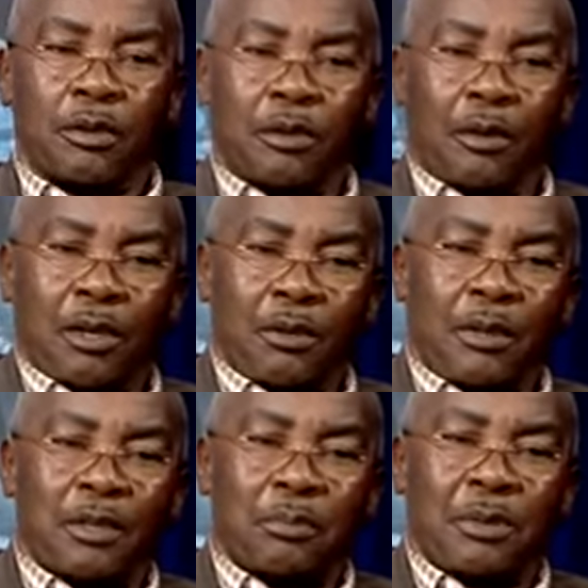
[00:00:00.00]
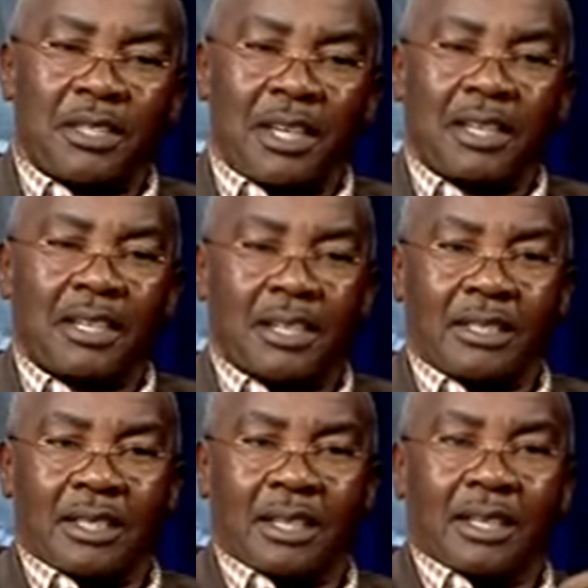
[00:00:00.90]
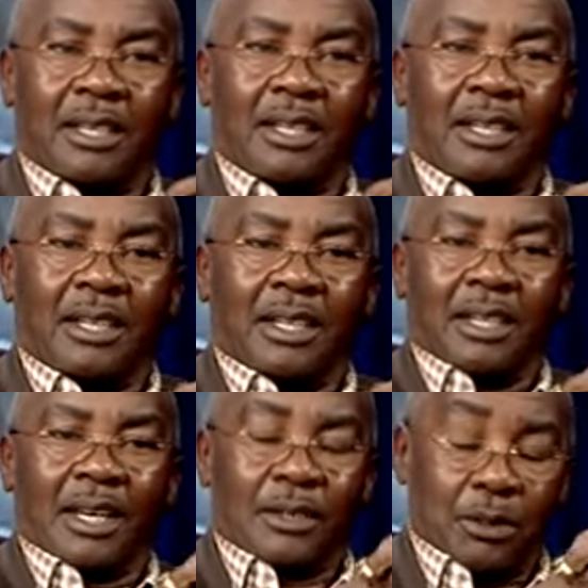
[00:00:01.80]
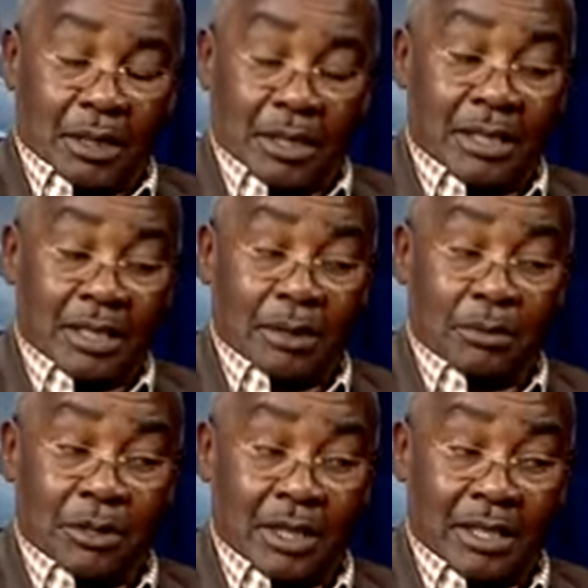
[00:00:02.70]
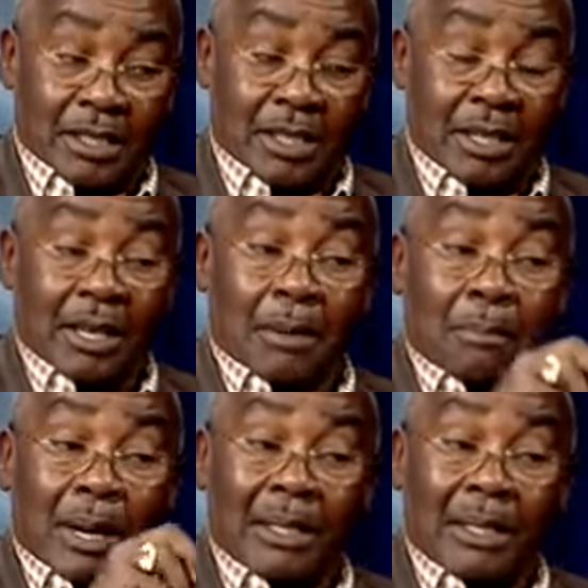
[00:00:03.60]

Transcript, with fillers: you know, I don't want to pretend that. Uh, I don't understand what you're asking.